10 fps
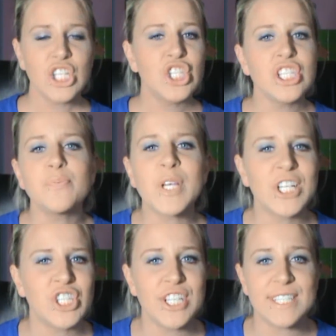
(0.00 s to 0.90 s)
Just
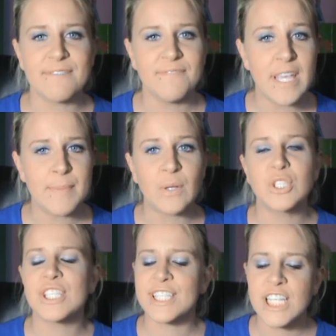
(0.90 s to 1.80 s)
because she is a female
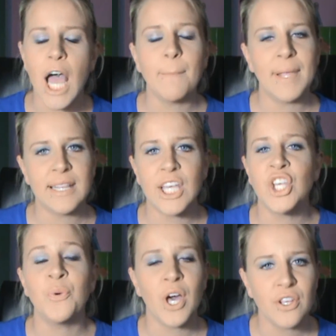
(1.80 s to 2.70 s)
does not mean that
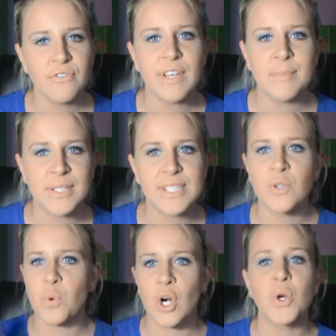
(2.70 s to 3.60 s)
you other females in
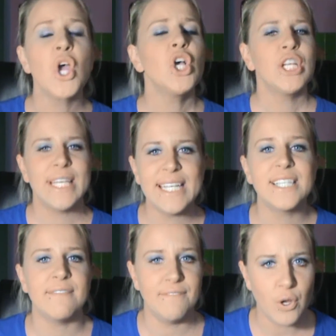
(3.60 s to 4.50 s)
the world need
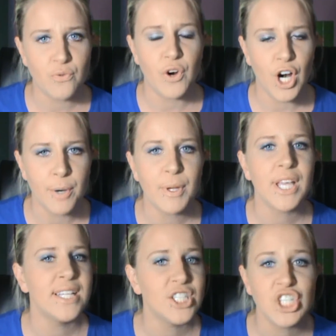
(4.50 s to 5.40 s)
to vote for her
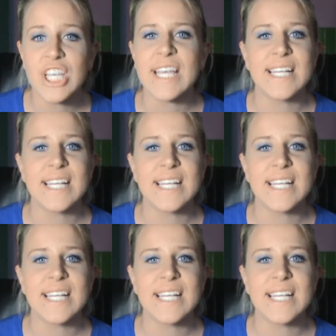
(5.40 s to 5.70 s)
because she